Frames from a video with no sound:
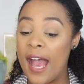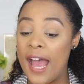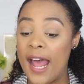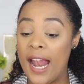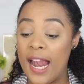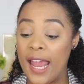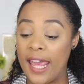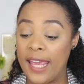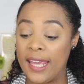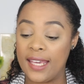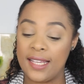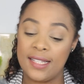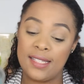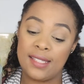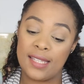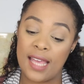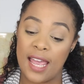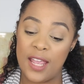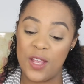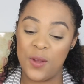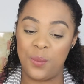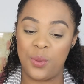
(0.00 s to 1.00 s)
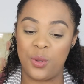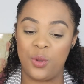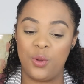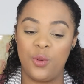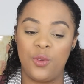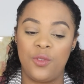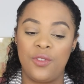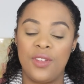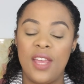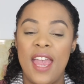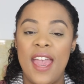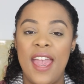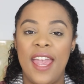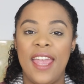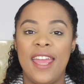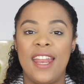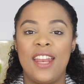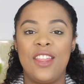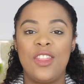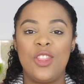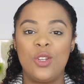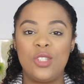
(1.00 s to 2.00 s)
I like it. I approve.
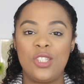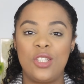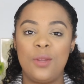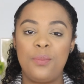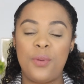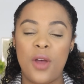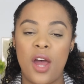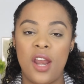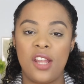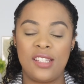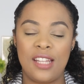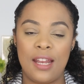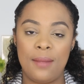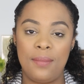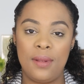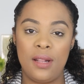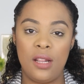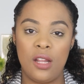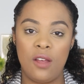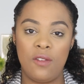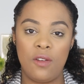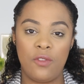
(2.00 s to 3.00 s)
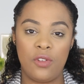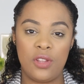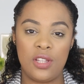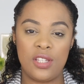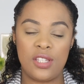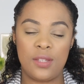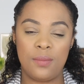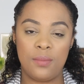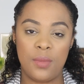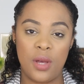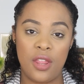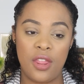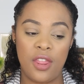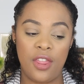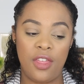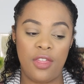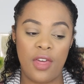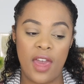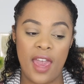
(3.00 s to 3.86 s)
And those are the products that I've been loving for this month.